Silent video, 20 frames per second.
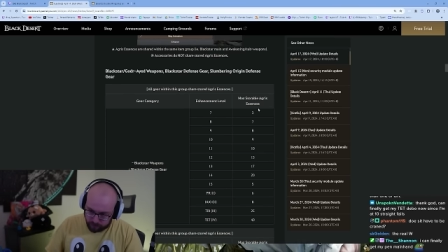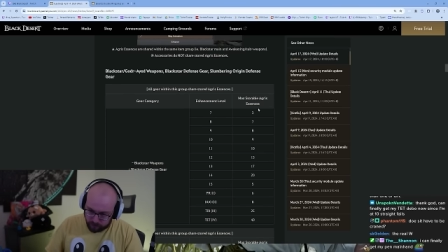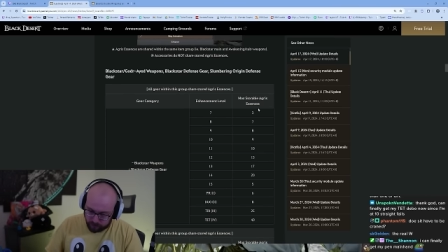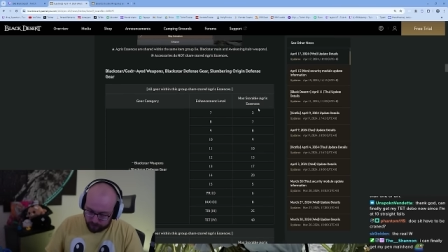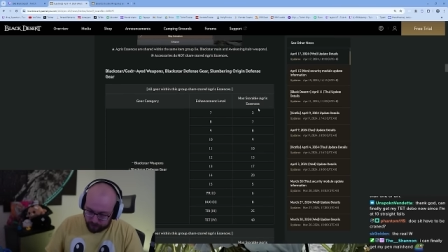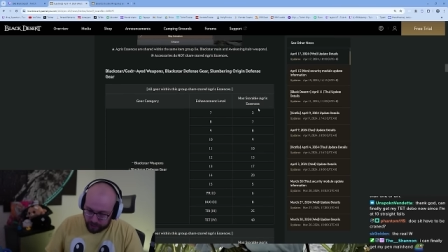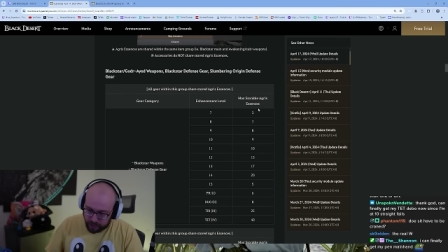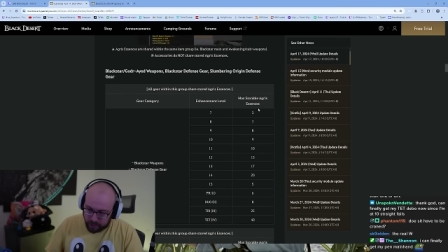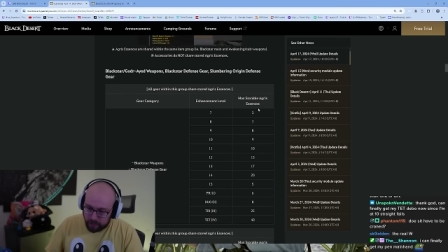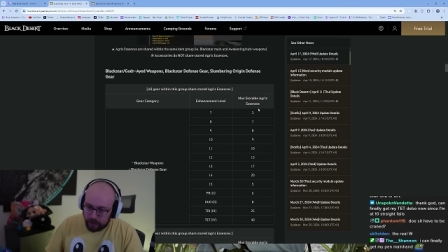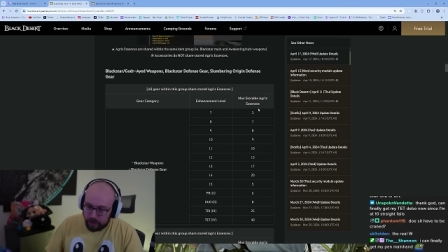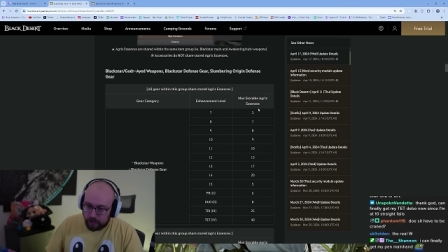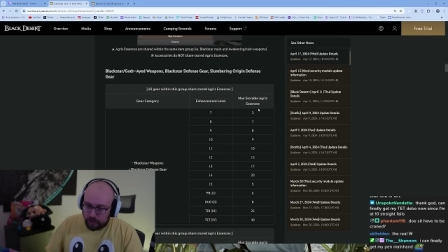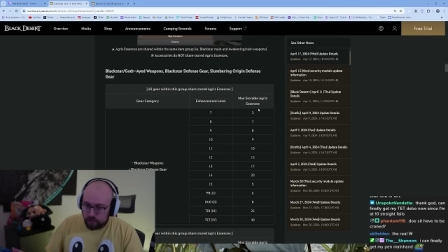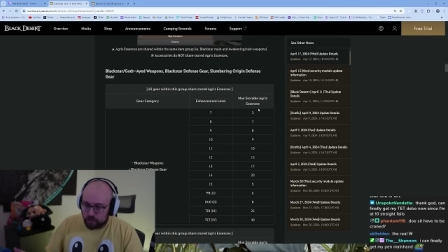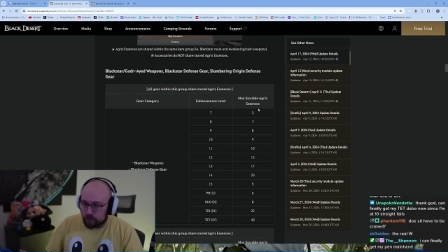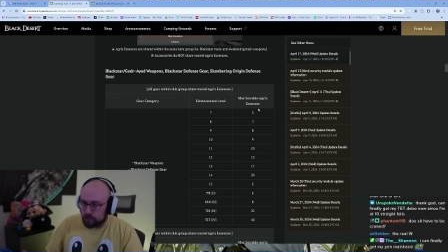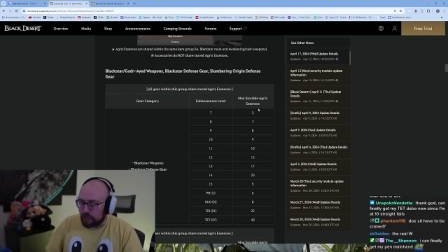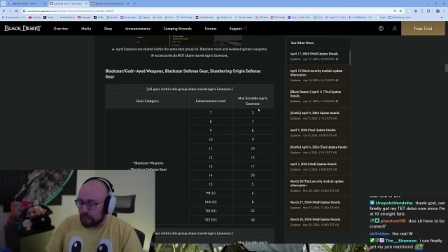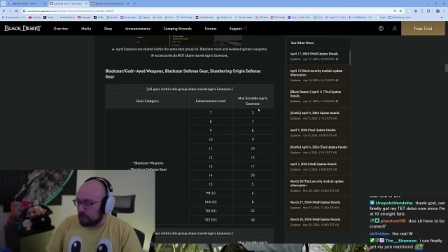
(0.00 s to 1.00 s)
Okay,
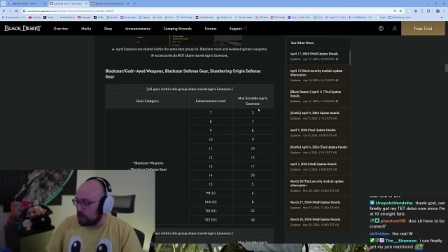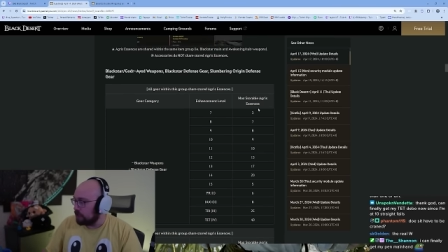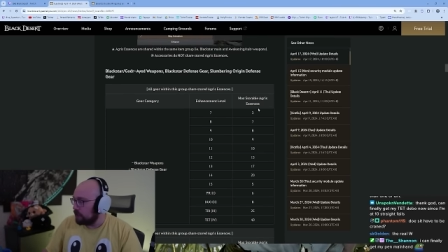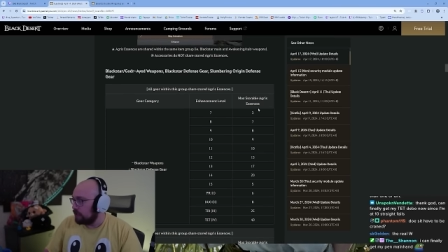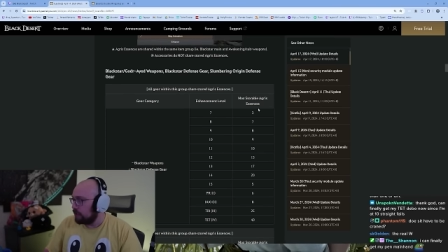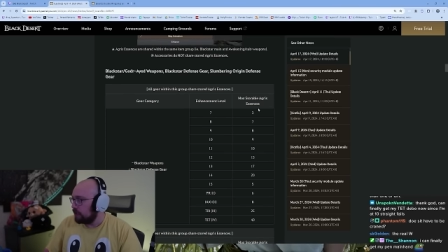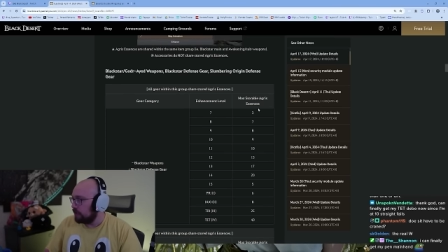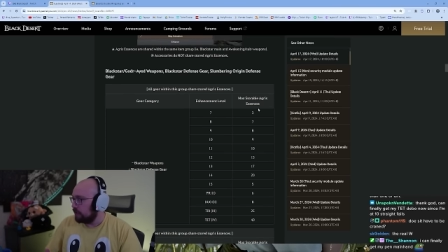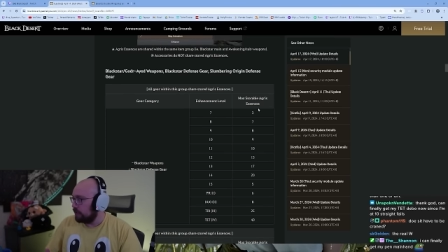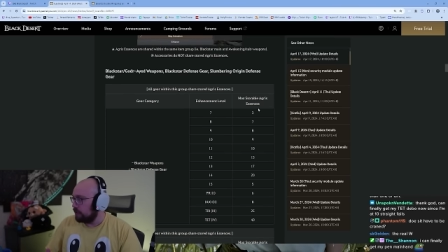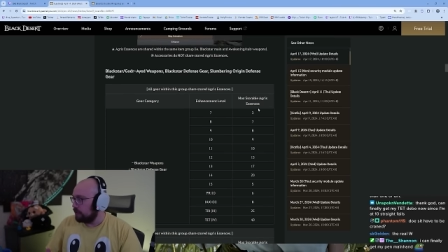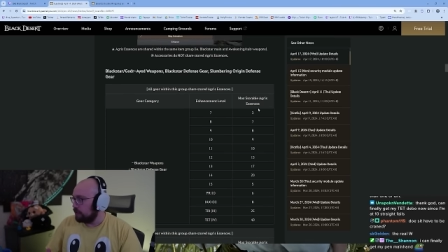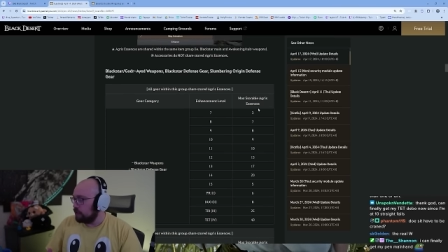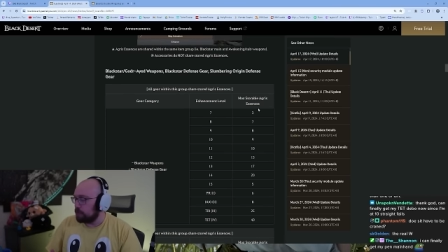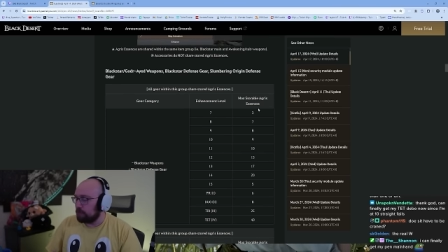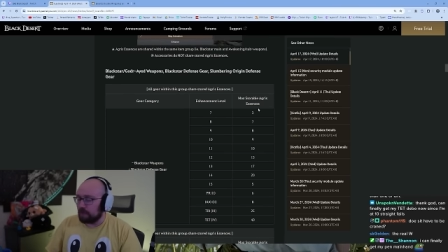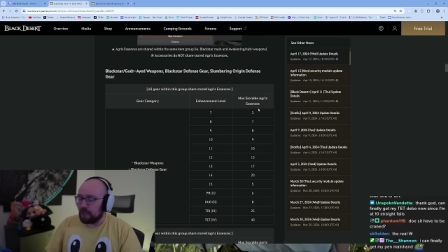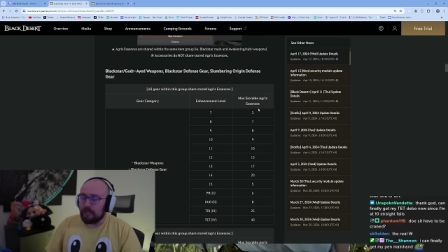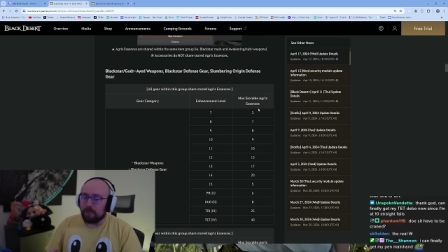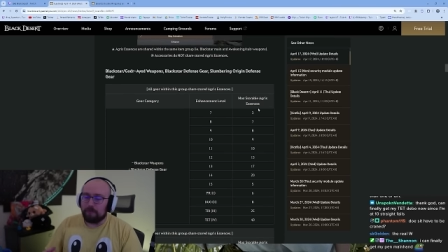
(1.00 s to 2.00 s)
so like, you
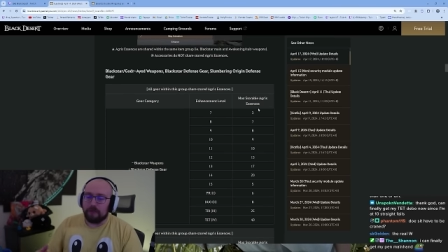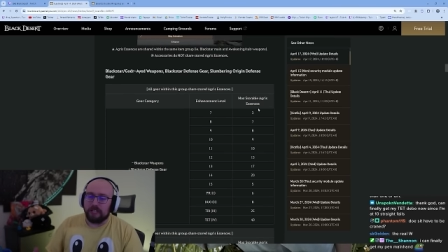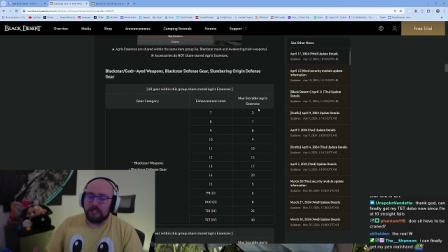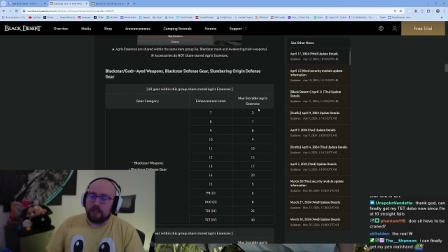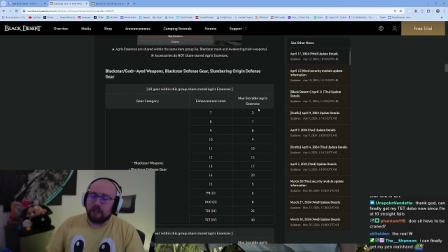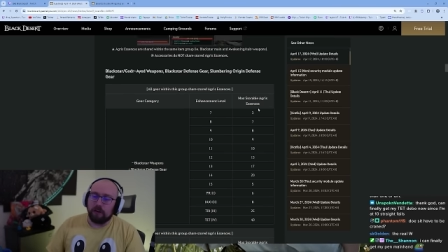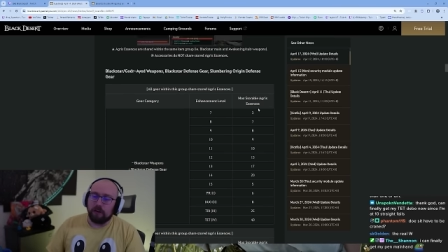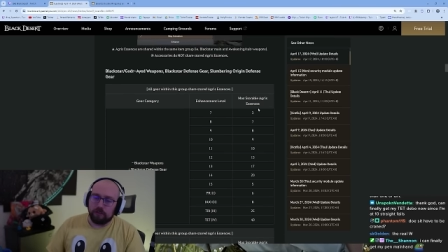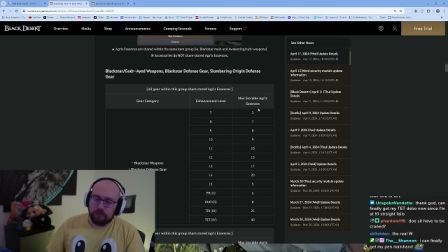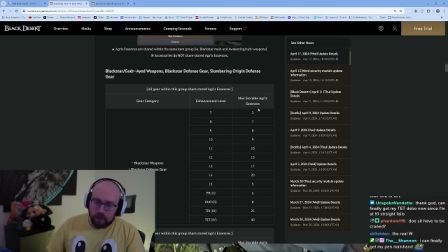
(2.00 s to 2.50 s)
play B D O long